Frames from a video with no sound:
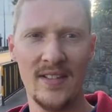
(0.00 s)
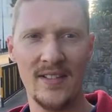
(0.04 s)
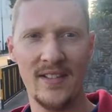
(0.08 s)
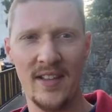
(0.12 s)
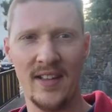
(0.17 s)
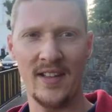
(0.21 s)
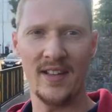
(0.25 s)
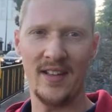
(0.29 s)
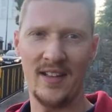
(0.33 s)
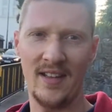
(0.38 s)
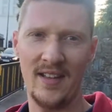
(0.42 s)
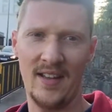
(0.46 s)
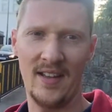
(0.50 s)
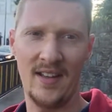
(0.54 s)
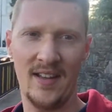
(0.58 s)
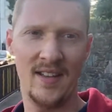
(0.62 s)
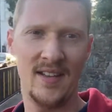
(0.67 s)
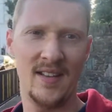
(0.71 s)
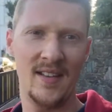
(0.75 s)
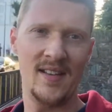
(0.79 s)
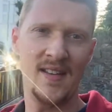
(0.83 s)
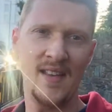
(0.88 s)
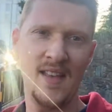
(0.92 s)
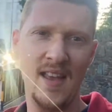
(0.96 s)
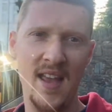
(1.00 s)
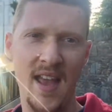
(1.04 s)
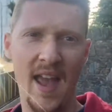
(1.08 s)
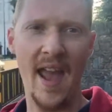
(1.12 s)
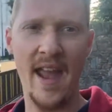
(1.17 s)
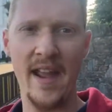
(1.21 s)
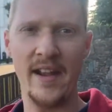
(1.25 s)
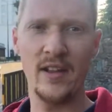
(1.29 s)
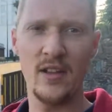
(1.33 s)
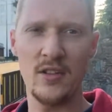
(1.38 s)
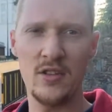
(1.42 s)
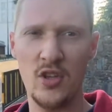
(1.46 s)
The
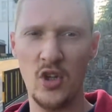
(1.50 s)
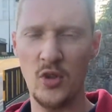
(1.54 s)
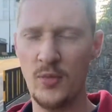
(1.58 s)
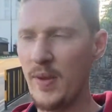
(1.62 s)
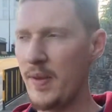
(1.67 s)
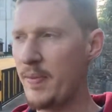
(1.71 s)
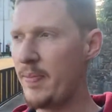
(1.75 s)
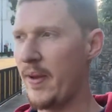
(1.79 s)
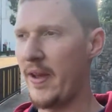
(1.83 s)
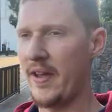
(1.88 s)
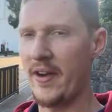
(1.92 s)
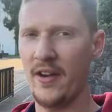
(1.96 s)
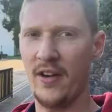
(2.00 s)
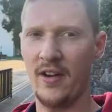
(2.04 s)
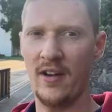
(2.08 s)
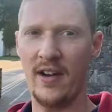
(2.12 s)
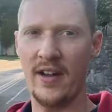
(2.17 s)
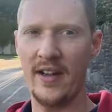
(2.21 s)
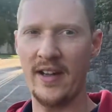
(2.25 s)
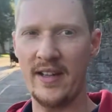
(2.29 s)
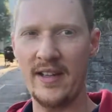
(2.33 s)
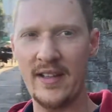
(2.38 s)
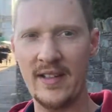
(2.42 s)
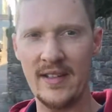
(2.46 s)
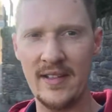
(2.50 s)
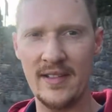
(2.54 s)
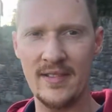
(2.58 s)
angles could be better, like